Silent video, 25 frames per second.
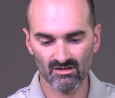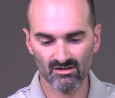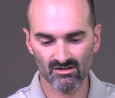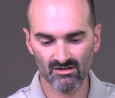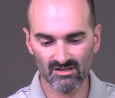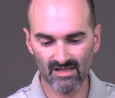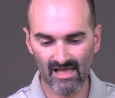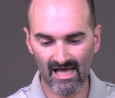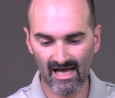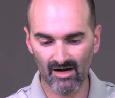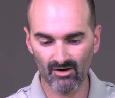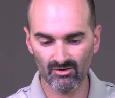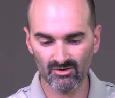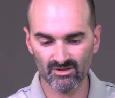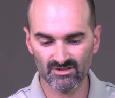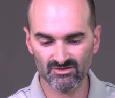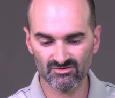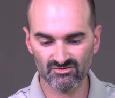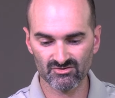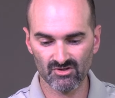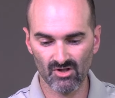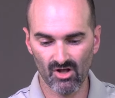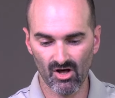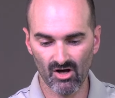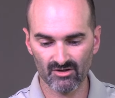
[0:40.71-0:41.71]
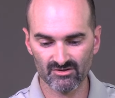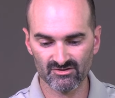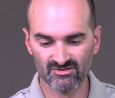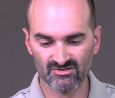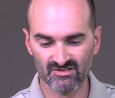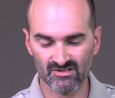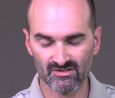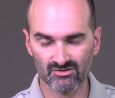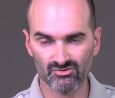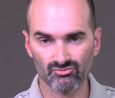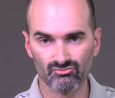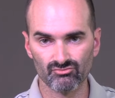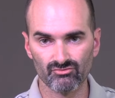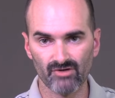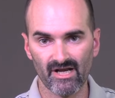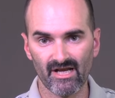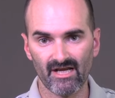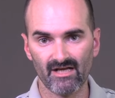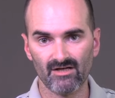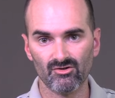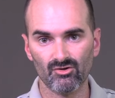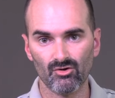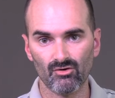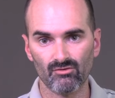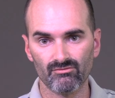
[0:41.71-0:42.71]
Cloud has long since
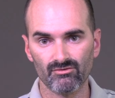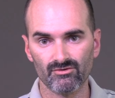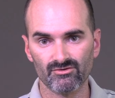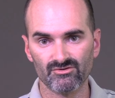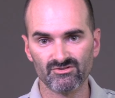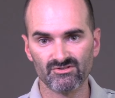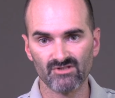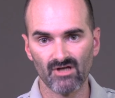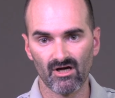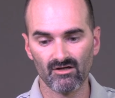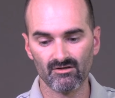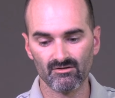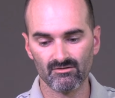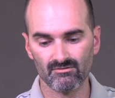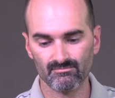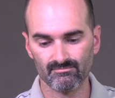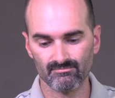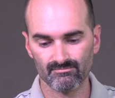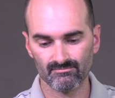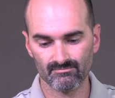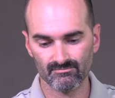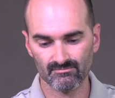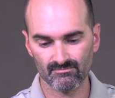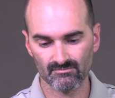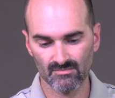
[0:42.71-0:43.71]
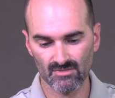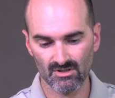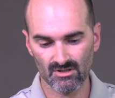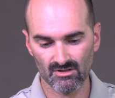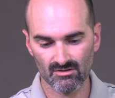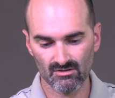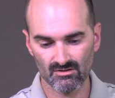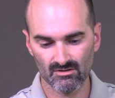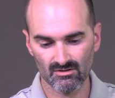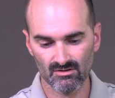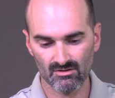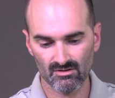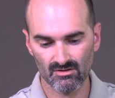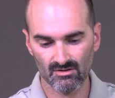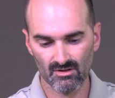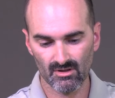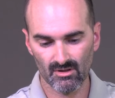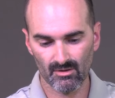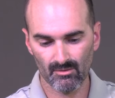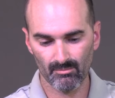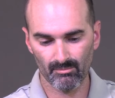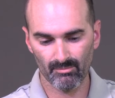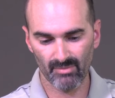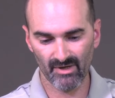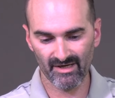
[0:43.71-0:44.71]
reigned over sun,
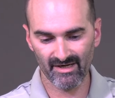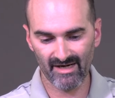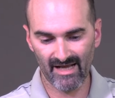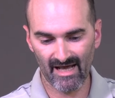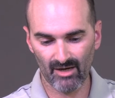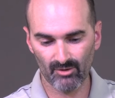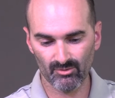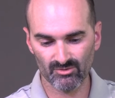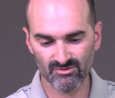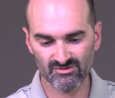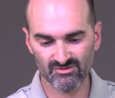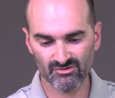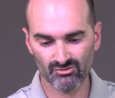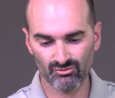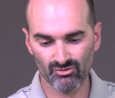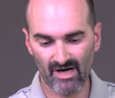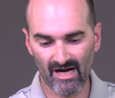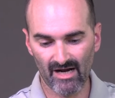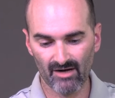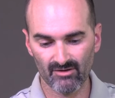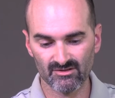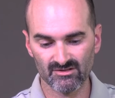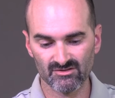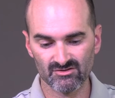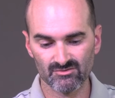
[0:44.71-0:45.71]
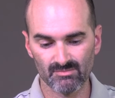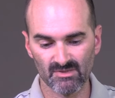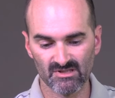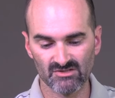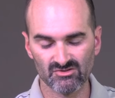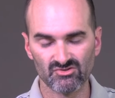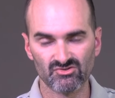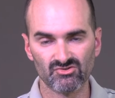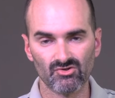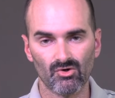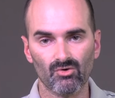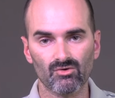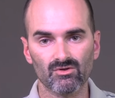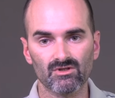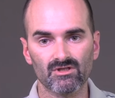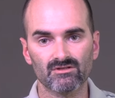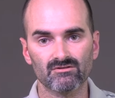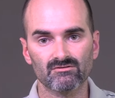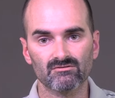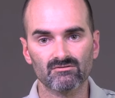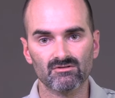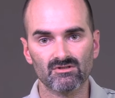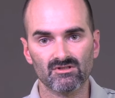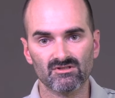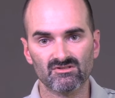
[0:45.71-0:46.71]
but now its crown has been
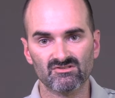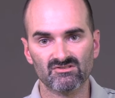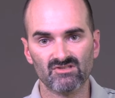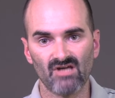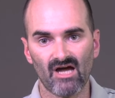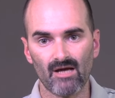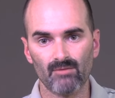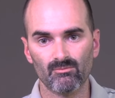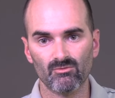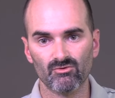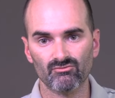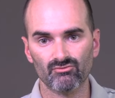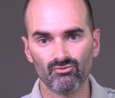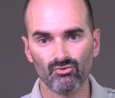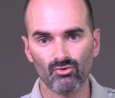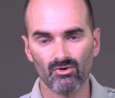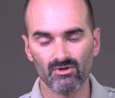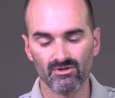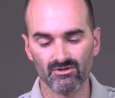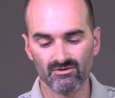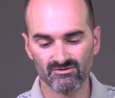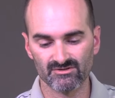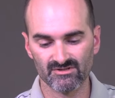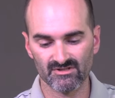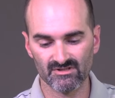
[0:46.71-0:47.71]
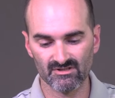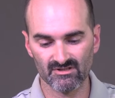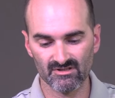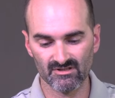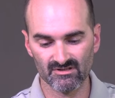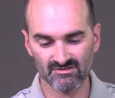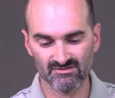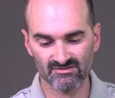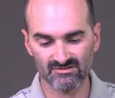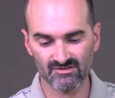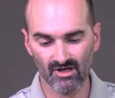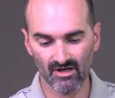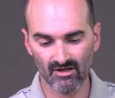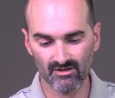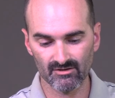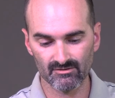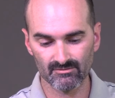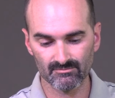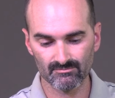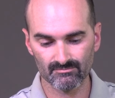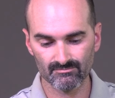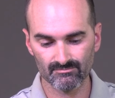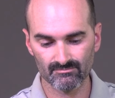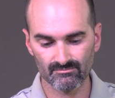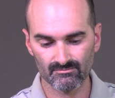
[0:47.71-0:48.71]
stolen, its time of royalty is done.
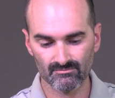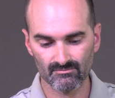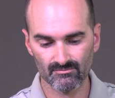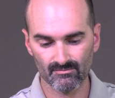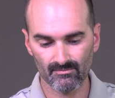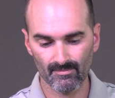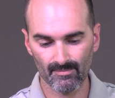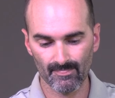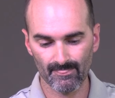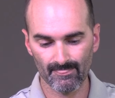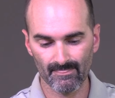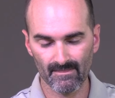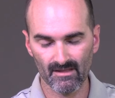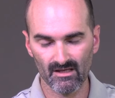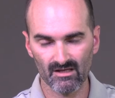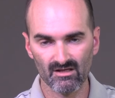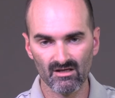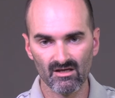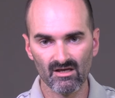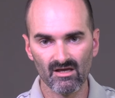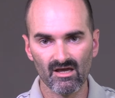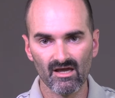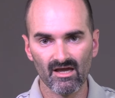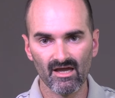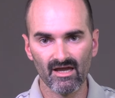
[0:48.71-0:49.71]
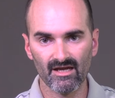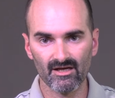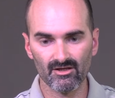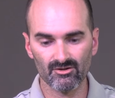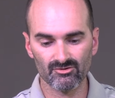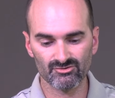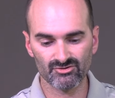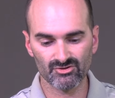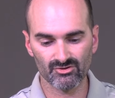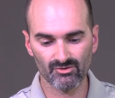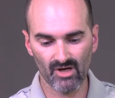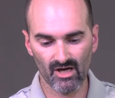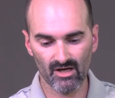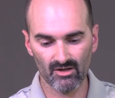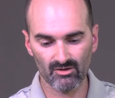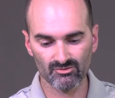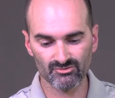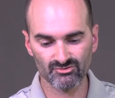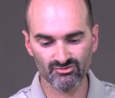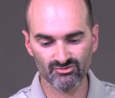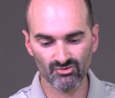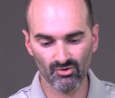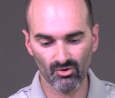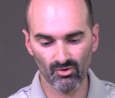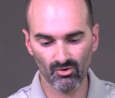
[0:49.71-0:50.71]
Hail to El
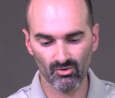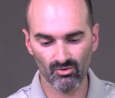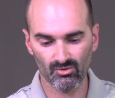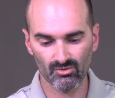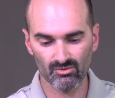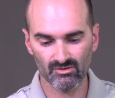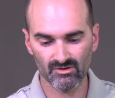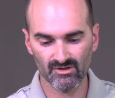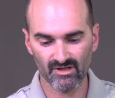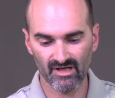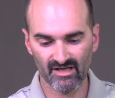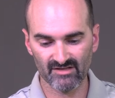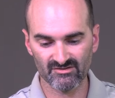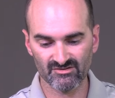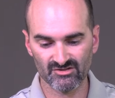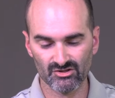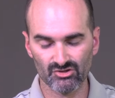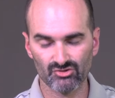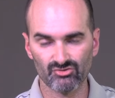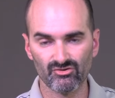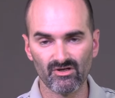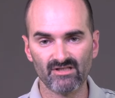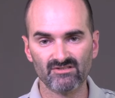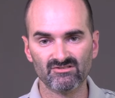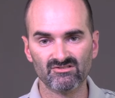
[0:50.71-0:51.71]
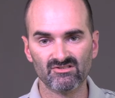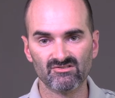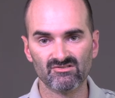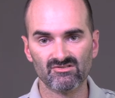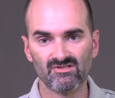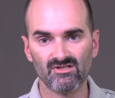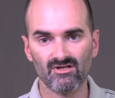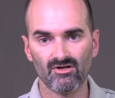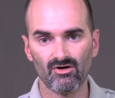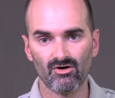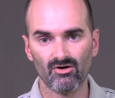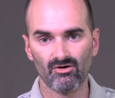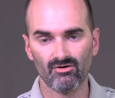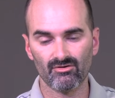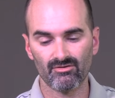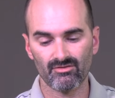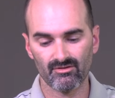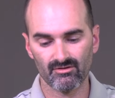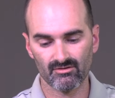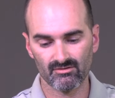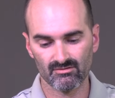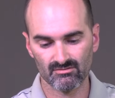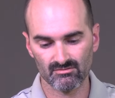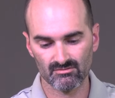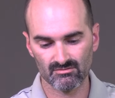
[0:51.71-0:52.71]
Sol as it graces the earth